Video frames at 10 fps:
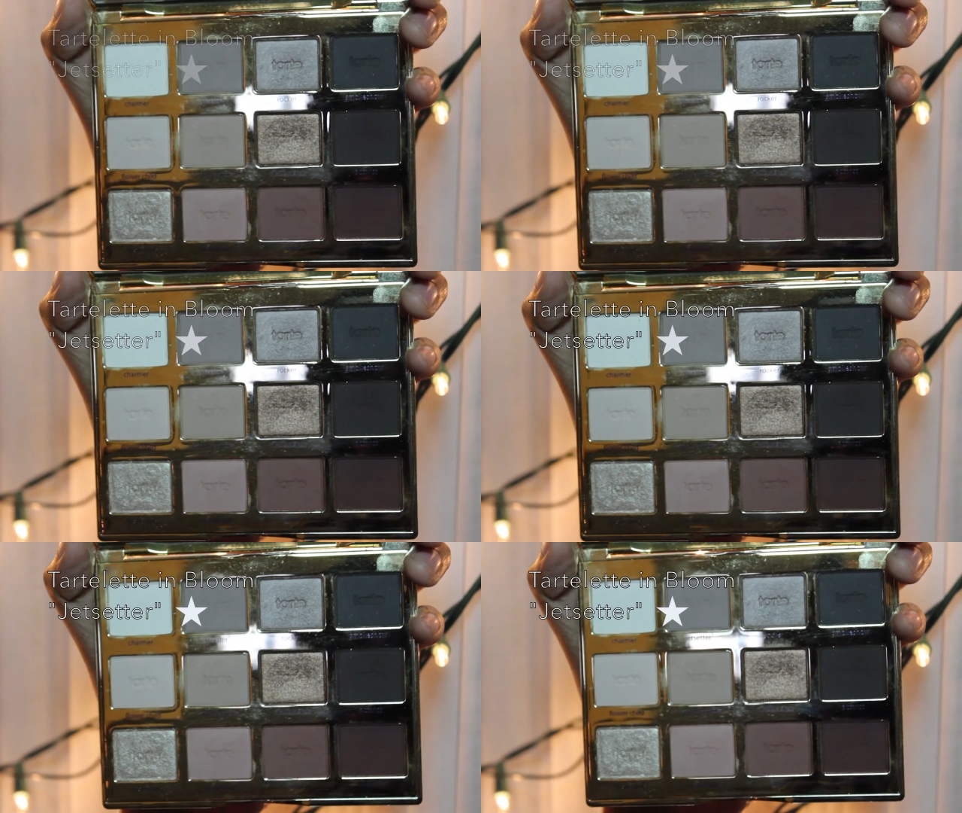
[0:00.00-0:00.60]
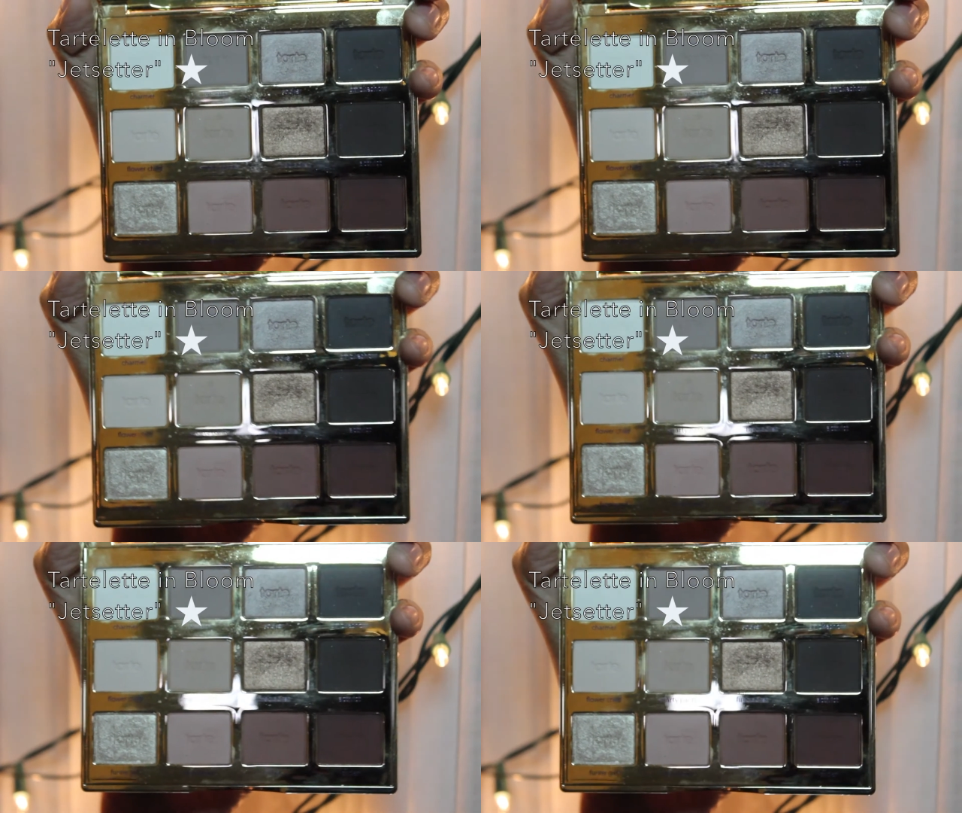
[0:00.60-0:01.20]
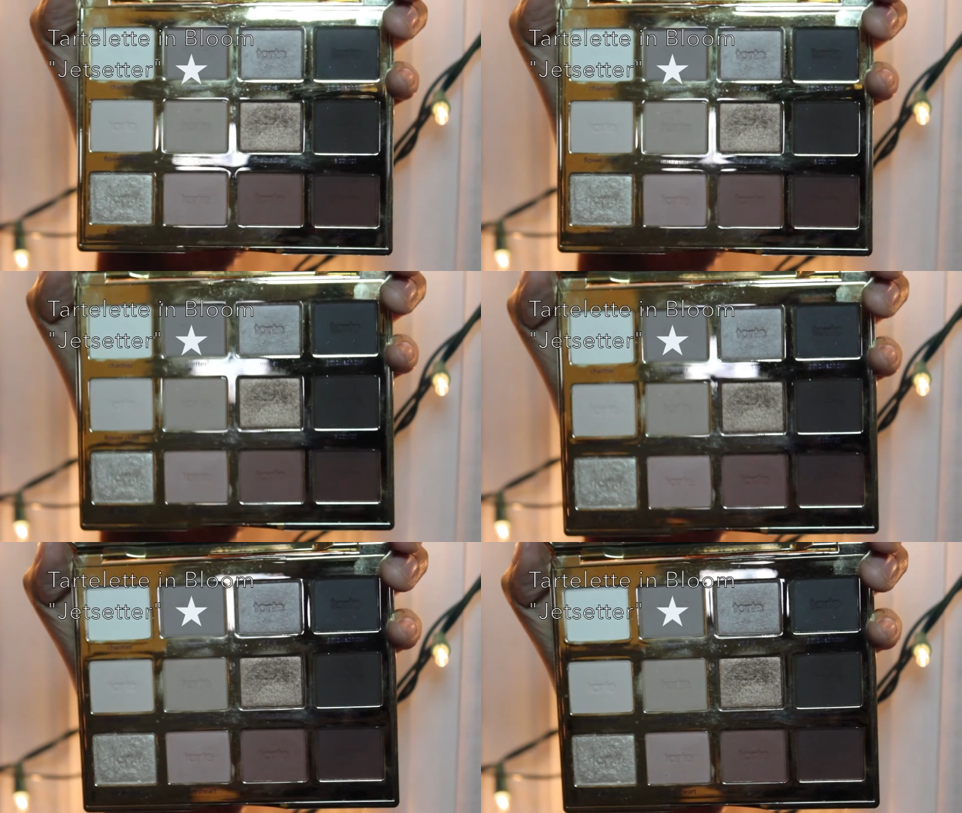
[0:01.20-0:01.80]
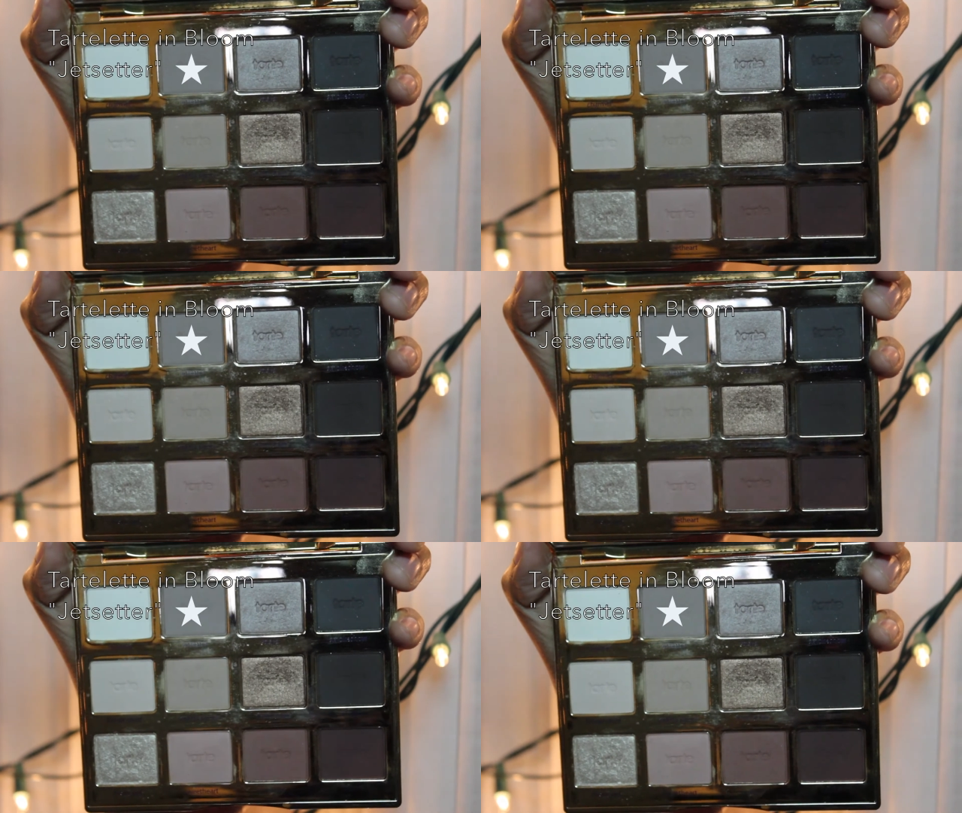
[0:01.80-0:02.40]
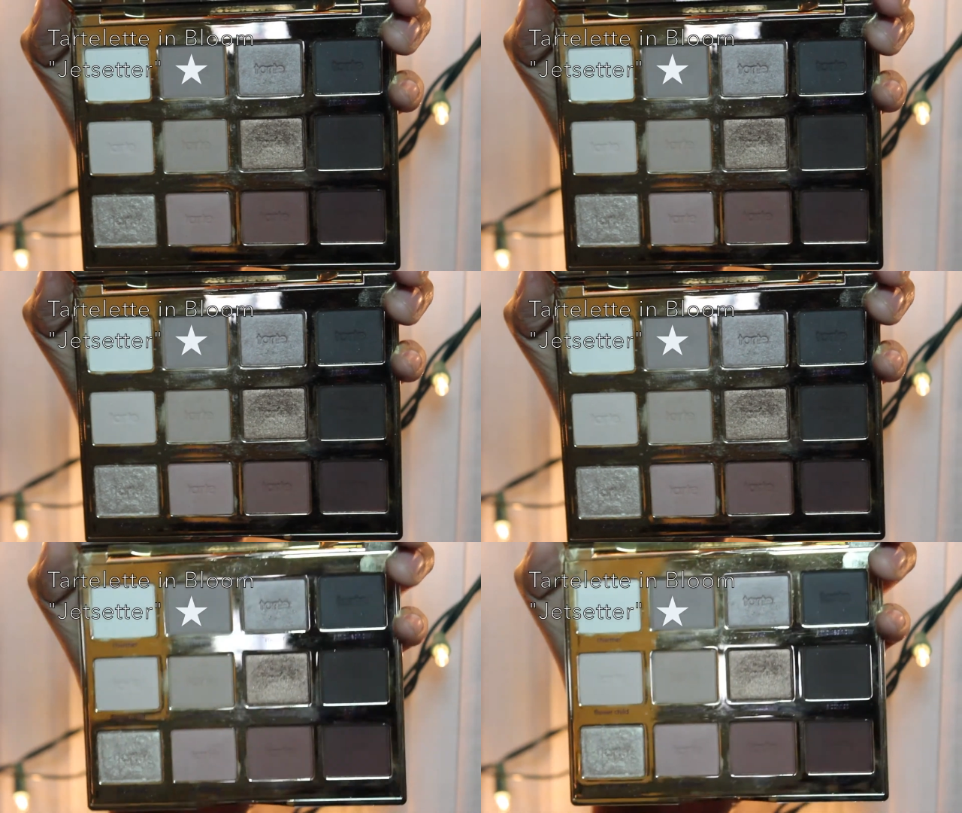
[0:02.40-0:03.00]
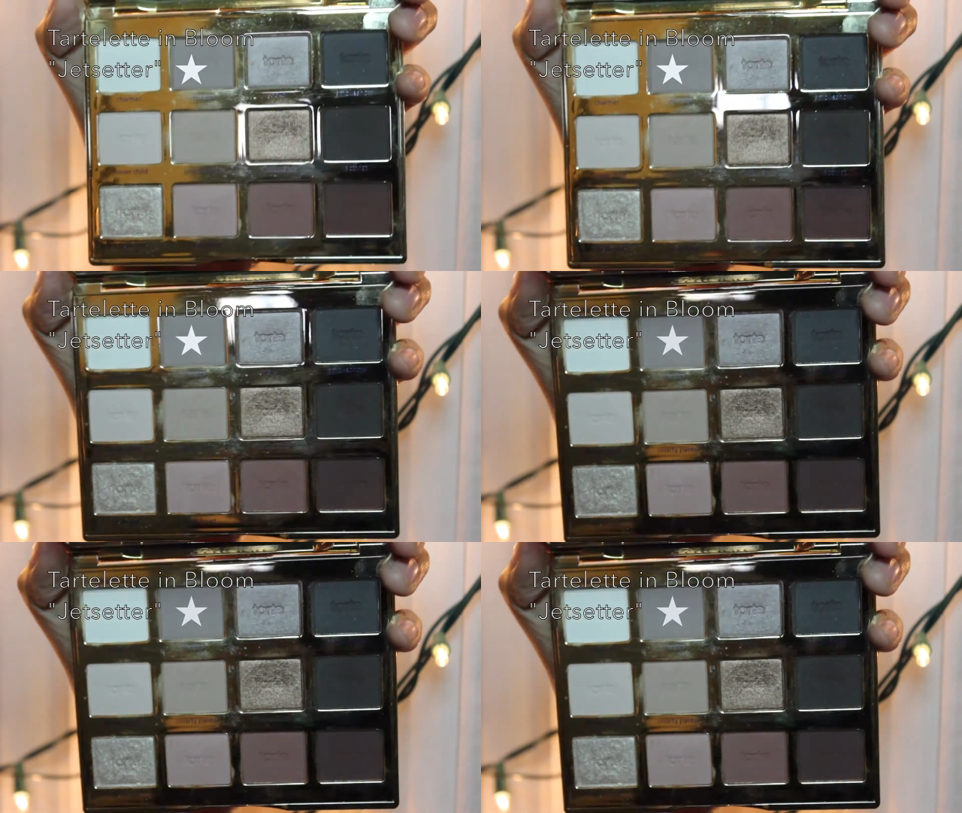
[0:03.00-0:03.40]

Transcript: Nobody's mouth can be seen.